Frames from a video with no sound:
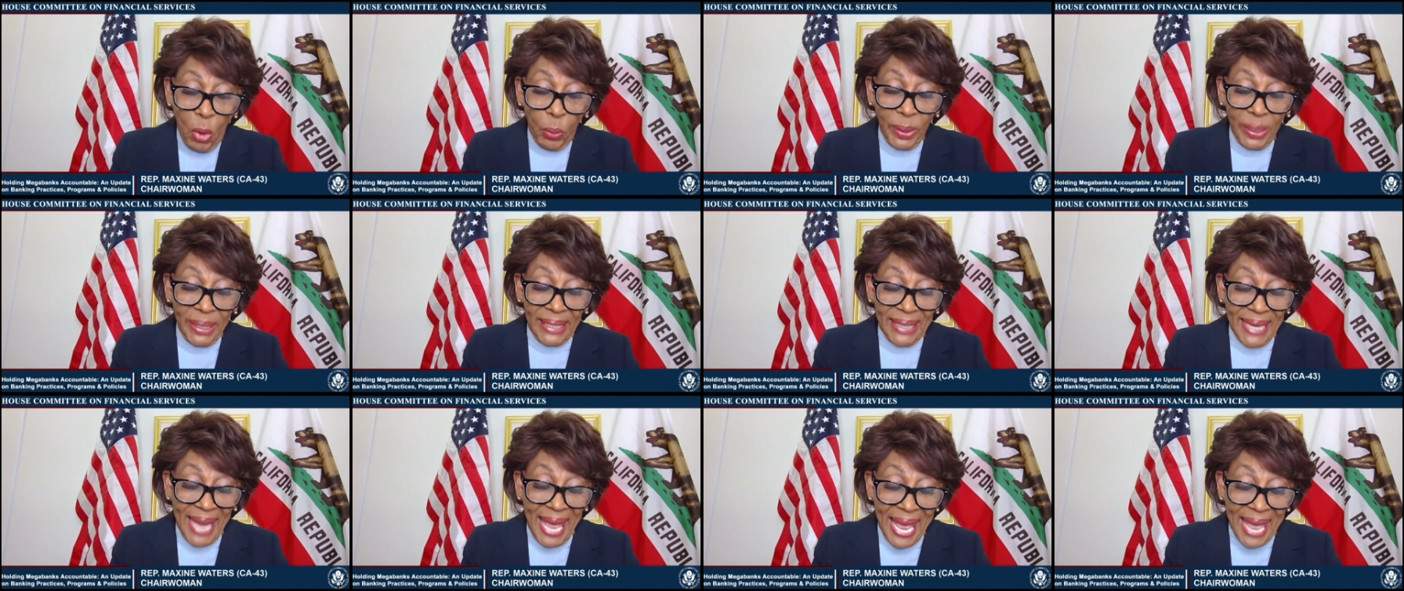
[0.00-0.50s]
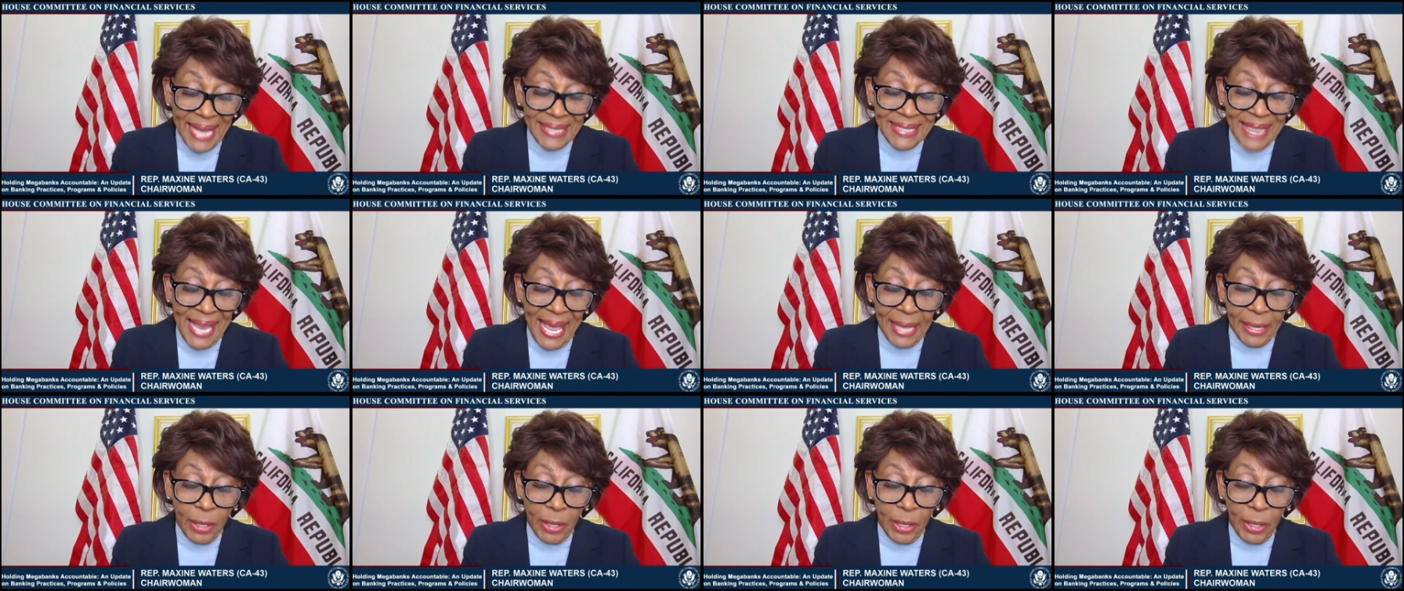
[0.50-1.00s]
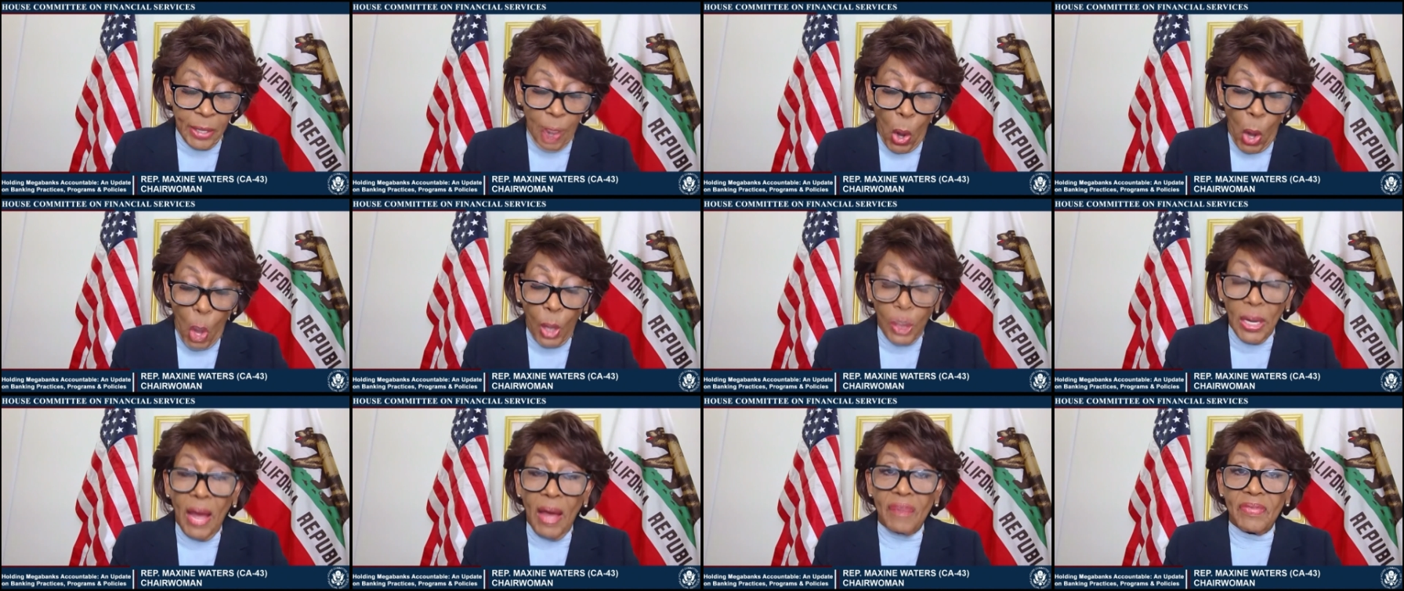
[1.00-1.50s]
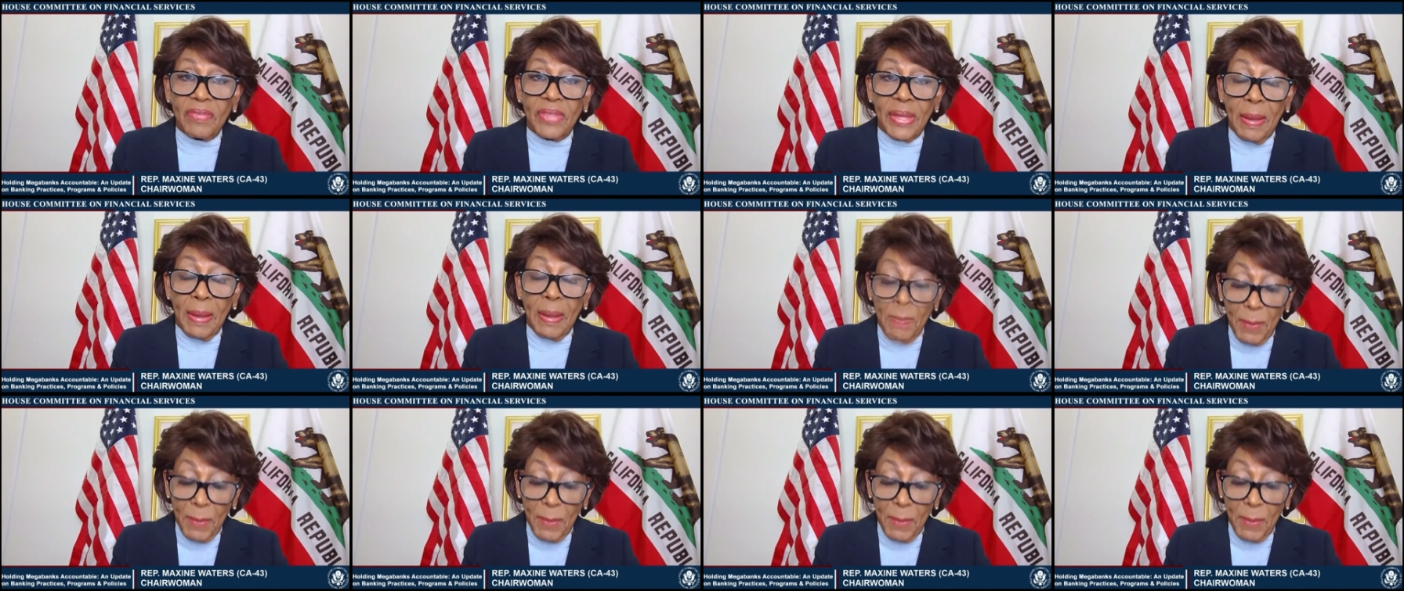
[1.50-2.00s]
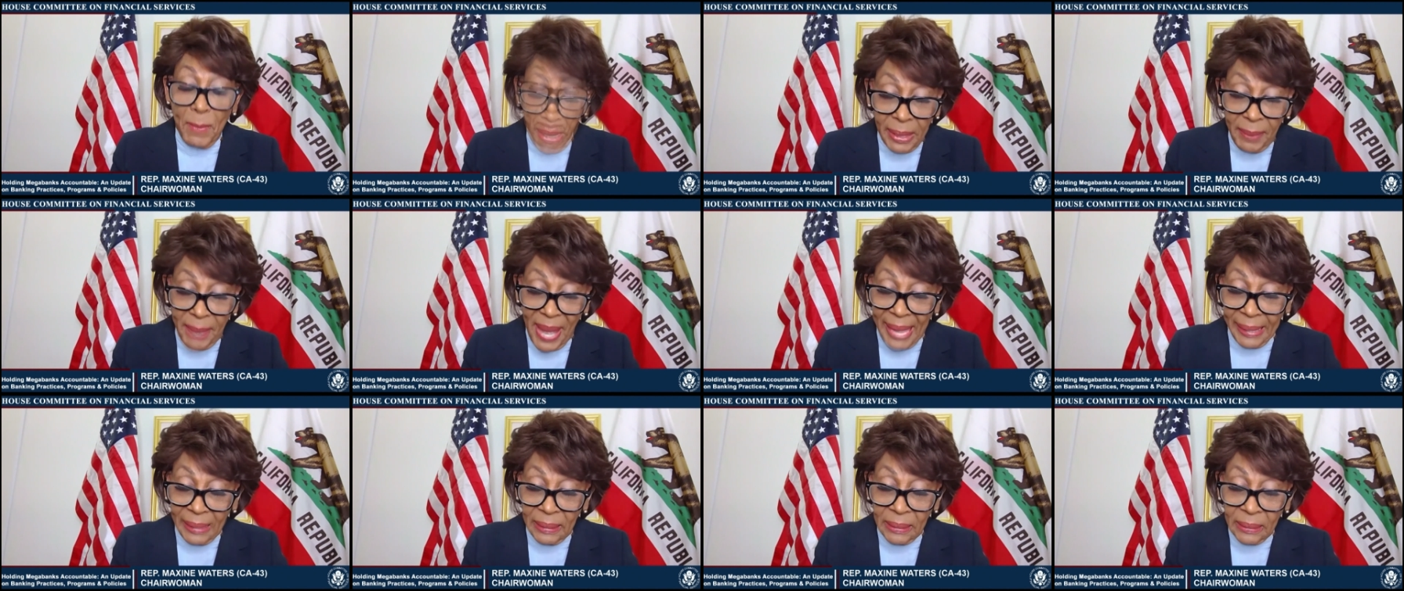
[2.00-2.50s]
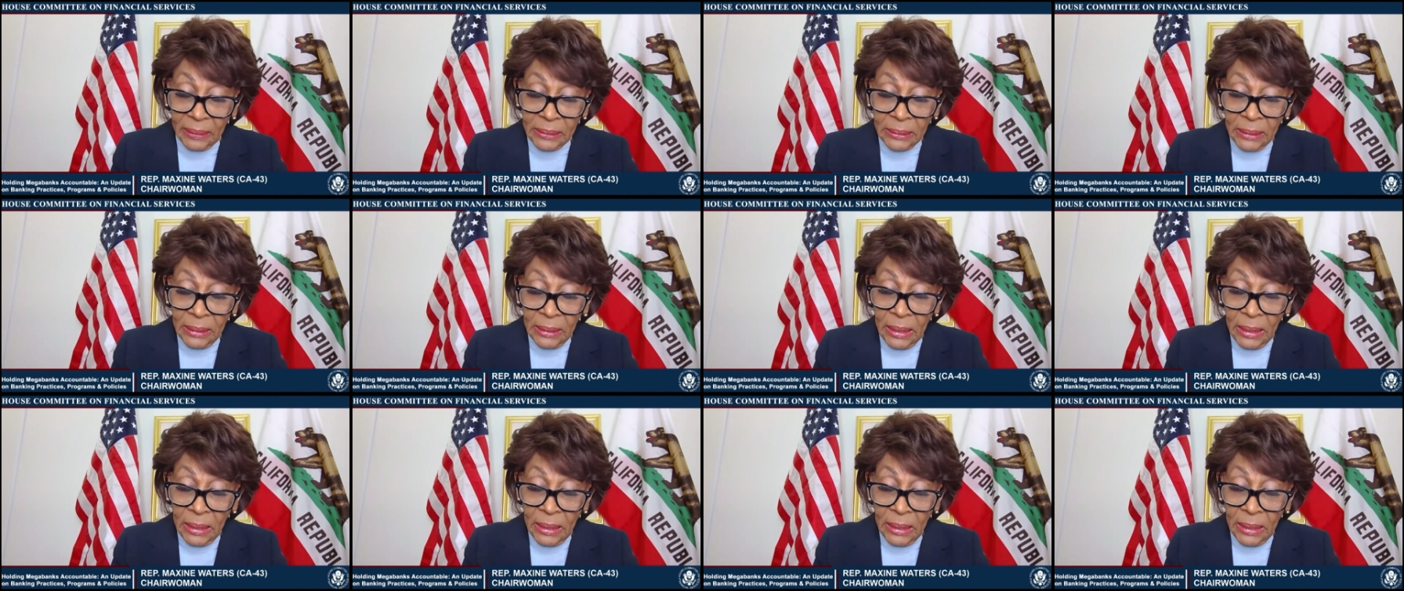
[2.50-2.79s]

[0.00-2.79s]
We last had all of the megabank